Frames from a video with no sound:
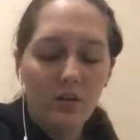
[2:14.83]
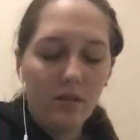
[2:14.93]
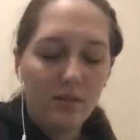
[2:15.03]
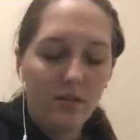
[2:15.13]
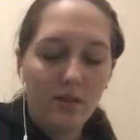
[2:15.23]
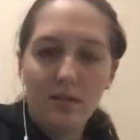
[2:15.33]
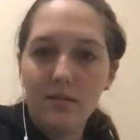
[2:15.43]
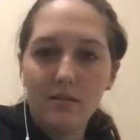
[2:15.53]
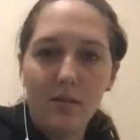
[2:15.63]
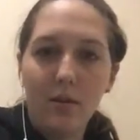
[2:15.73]
because
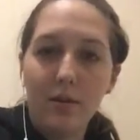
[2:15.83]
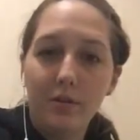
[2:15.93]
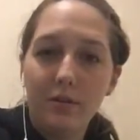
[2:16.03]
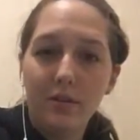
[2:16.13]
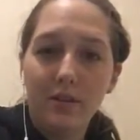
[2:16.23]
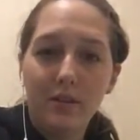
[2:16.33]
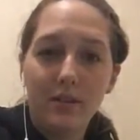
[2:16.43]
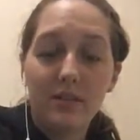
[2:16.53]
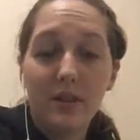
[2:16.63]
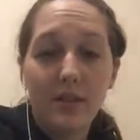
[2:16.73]
that's all you see is
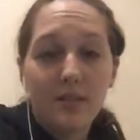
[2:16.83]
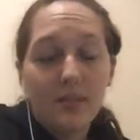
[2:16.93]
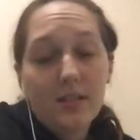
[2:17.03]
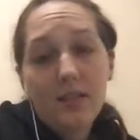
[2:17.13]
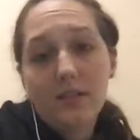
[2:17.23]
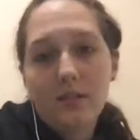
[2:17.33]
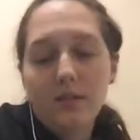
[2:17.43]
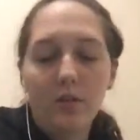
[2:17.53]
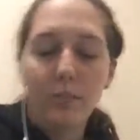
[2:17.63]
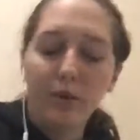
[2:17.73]
his face and his hands. It's the
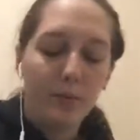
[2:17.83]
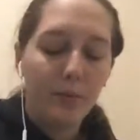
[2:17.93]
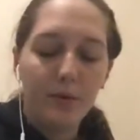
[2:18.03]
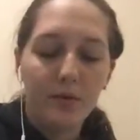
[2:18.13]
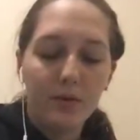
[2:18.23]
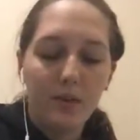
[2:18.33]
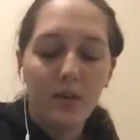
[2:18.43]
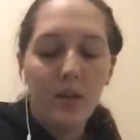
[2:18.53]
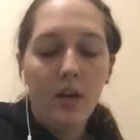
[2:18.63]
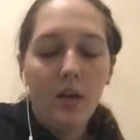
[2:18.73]
only purple you see.
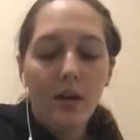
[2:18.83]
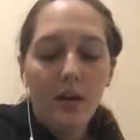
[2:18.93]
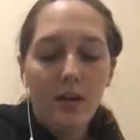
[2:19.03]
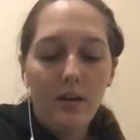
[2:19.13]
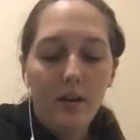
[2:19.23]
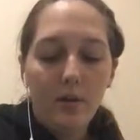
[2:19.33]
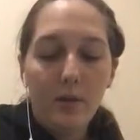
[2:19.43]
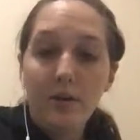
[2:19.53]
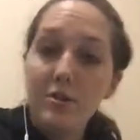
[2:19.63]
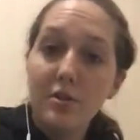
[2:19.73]
Now, the
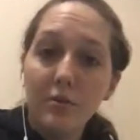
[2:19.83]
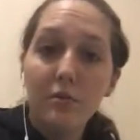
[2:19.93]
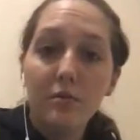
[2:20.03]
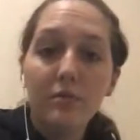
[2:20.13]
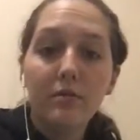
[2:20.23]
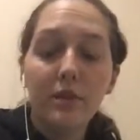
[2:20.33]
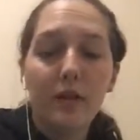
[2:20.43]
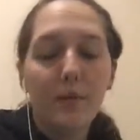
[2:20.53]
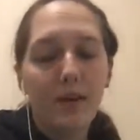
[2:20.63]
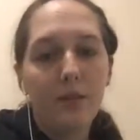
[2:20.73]
issue that
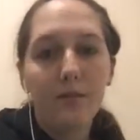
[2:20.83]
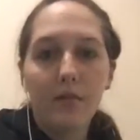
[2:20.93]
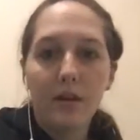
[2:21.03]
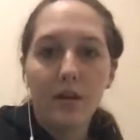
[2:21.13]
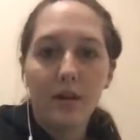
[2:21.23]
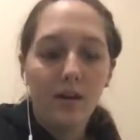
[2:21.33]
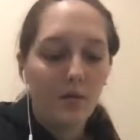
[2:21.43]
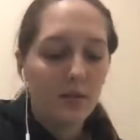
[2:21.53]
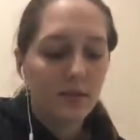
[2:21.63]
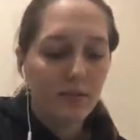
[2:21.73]
I'm having right now
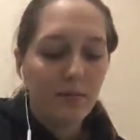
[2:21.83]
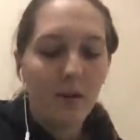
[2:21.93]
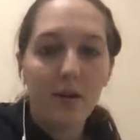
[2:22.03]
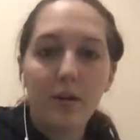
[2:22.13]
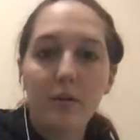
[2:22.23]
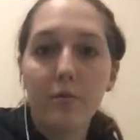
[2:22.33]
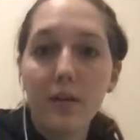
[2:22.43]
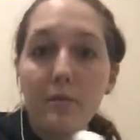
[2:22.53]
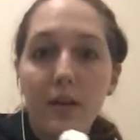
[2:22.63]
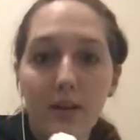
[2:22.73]
is I'm not going to
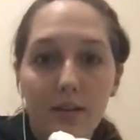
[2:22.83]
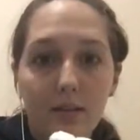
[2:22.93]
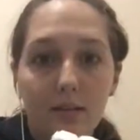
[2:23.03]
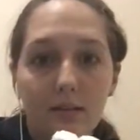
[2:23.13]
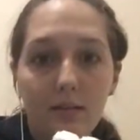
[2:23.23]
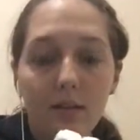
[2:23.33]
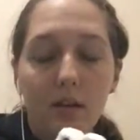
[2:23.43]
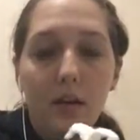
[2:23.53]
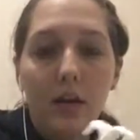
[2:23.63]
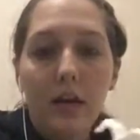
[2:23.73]
remake this.
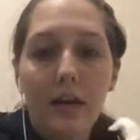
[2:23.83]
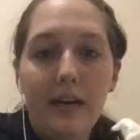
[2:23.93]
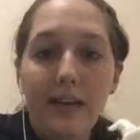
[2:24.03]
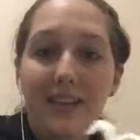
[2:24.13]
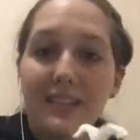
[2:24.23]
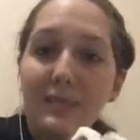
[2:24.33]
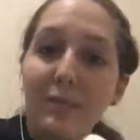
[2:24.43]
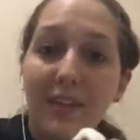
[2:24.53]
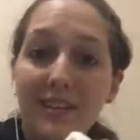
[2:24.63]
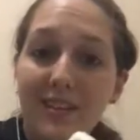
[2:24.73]
I can
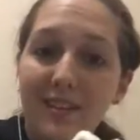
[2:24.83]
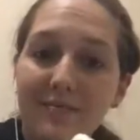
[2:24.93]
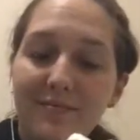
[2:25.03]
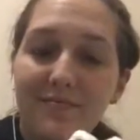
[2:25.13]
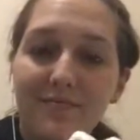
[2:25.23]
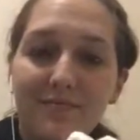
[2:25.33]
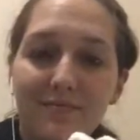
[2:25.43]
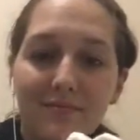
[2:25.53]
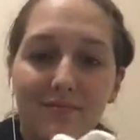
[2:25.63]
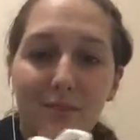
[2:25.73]
explain it,
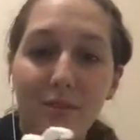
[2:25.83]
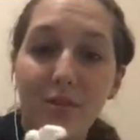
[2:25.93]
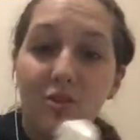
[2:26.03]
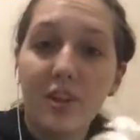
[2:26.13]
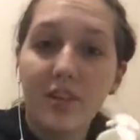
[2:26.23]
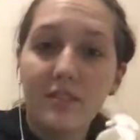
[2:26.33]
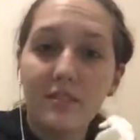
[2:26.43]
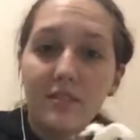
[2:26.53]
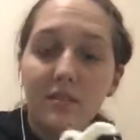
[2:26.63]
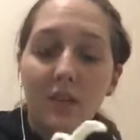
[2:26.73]
some little tricks,